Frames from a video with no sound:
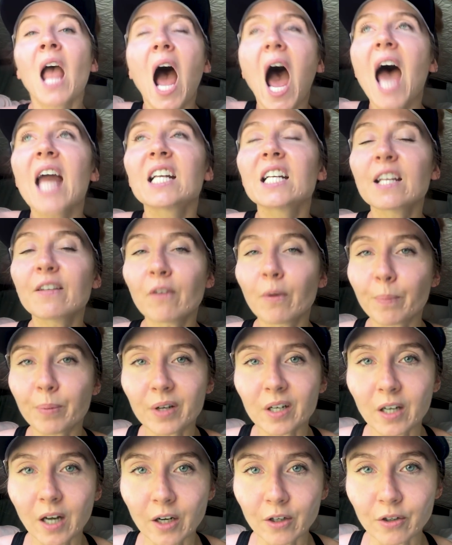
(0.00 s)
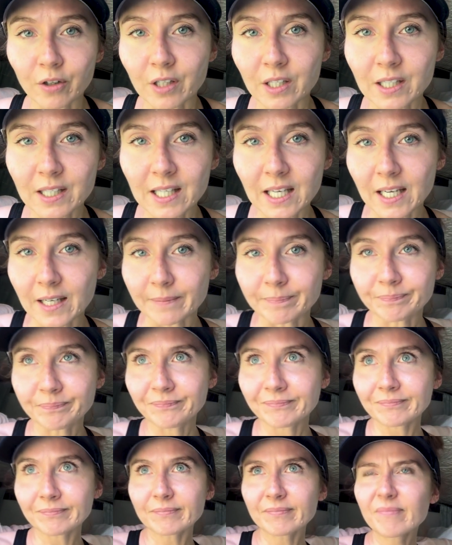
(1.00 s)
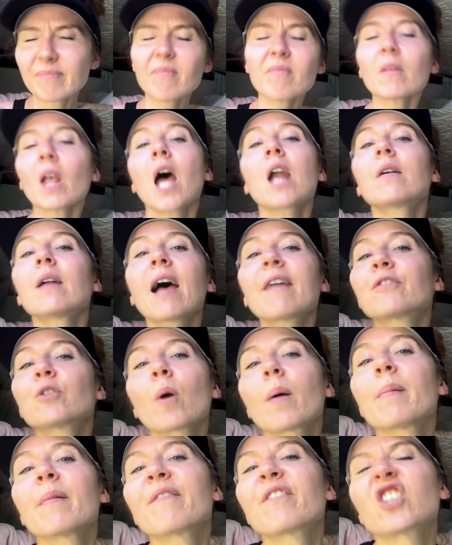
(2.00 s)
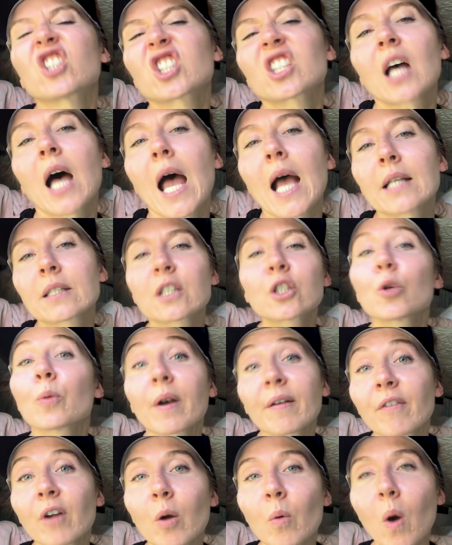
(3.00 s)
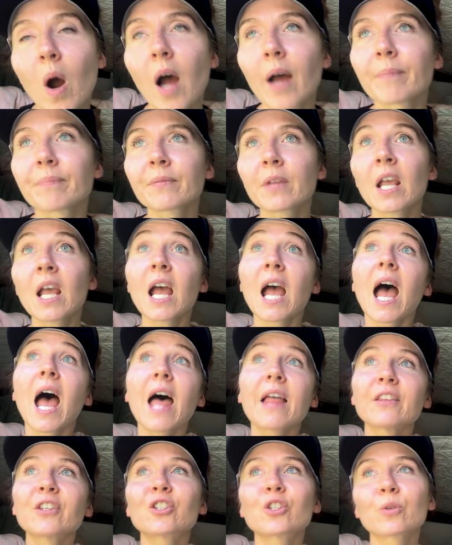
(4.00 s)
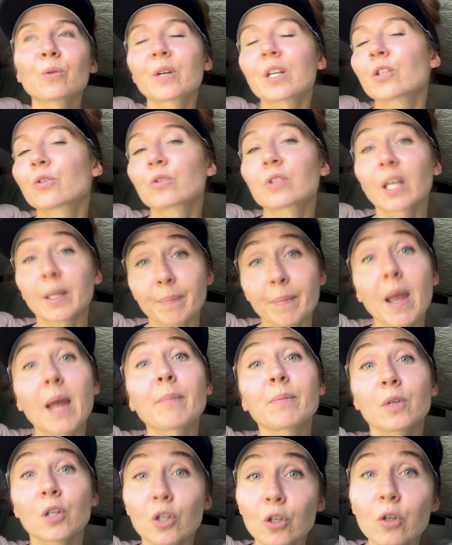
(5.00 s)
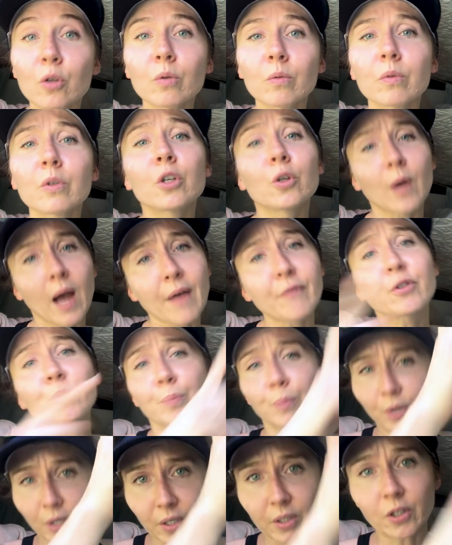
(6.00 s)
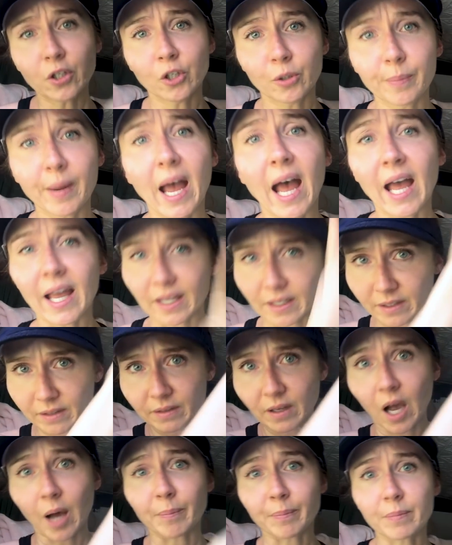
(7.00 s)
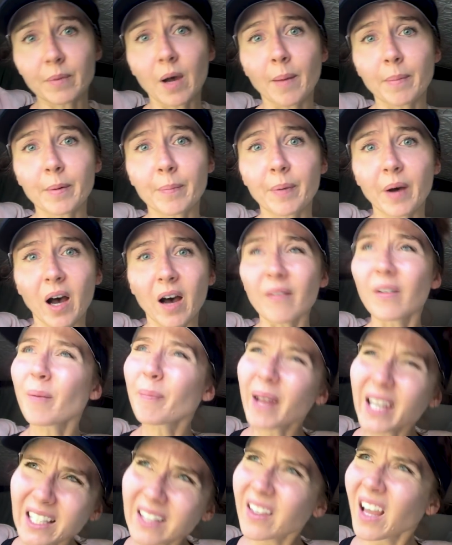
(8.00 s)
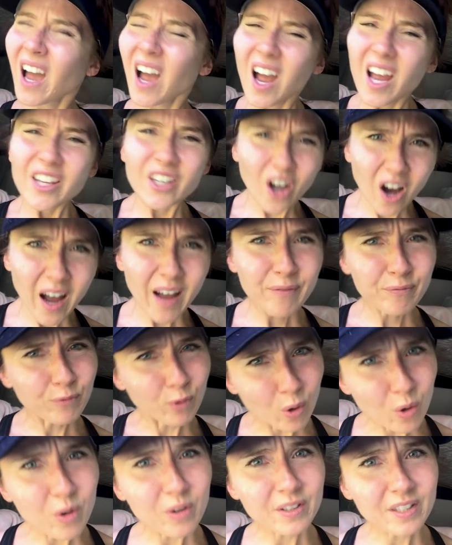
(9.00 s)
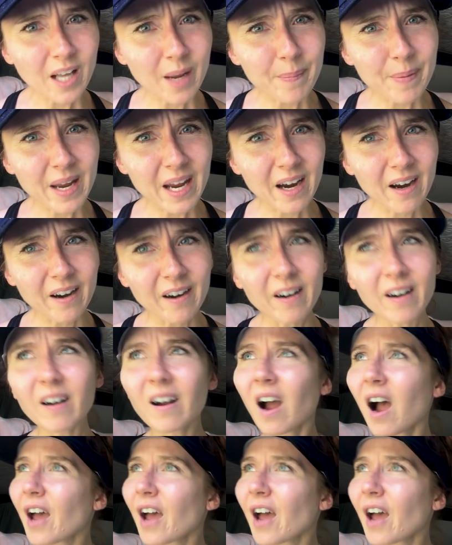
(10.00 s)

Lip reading: I didn't even put it under the seat. I don't have to. I'm in first class. Do whatever I want. And the stewardess was like, ma'am, you have to put your bag up above. I'm like, y'all have rules up here?